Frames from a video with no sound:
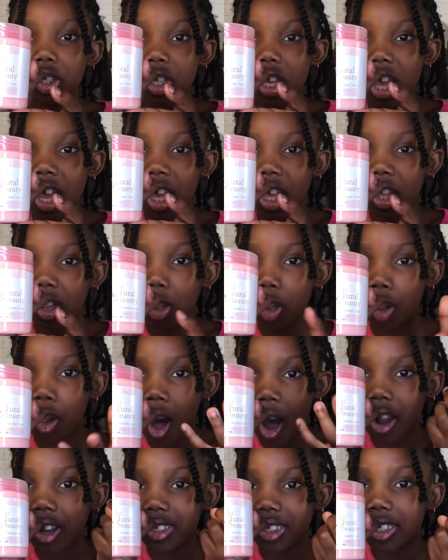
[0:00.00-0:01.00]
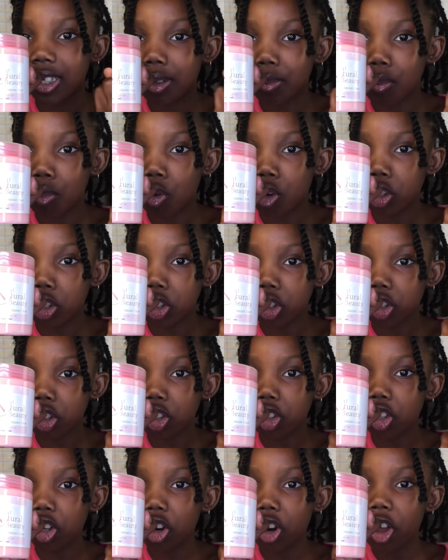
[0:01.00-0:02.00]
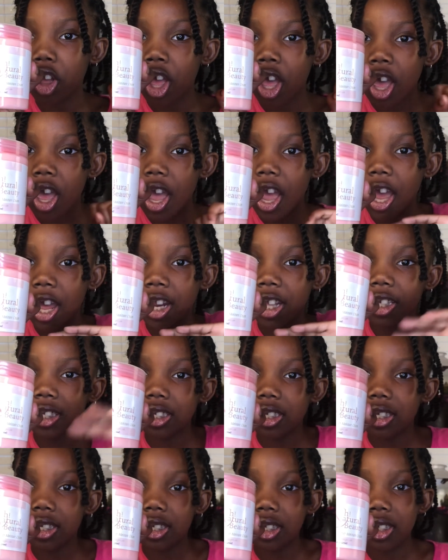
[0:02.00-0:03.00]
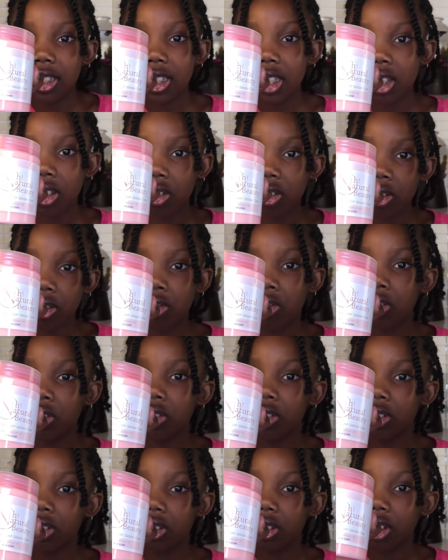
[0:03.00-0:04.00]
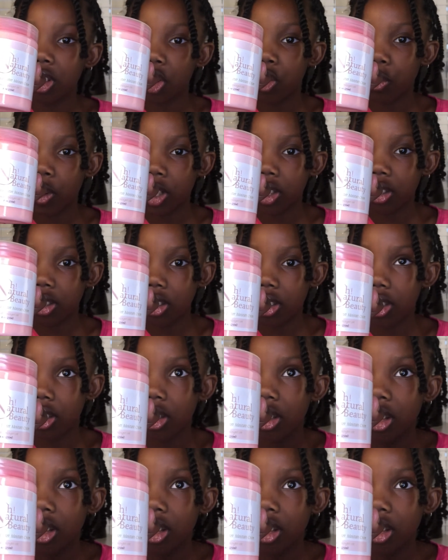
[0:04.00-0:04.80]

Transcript: It locks in moisture, and it seals the twist.